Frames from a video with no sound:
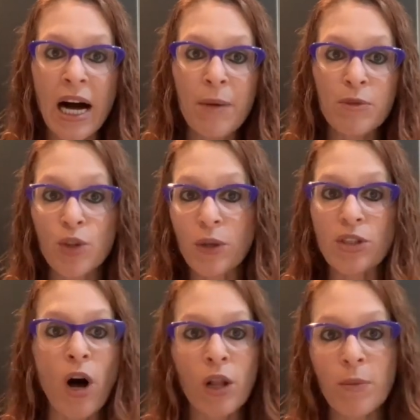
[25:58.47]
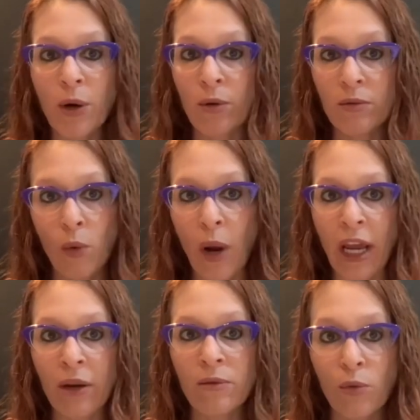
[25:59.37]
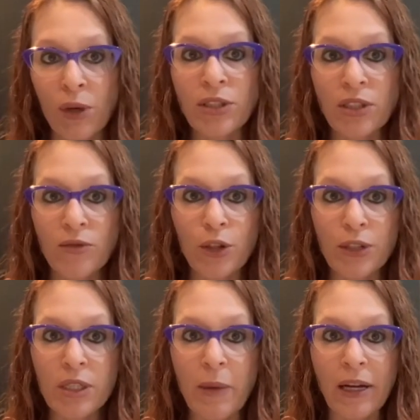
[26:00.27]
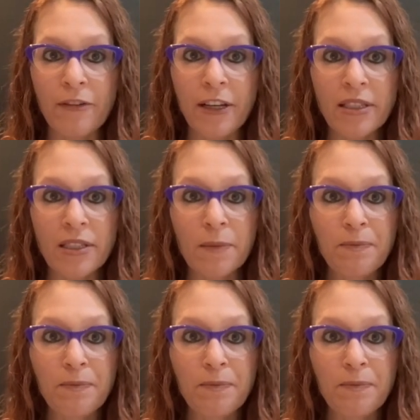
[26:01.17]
So it's all about weighing risks versus benefits.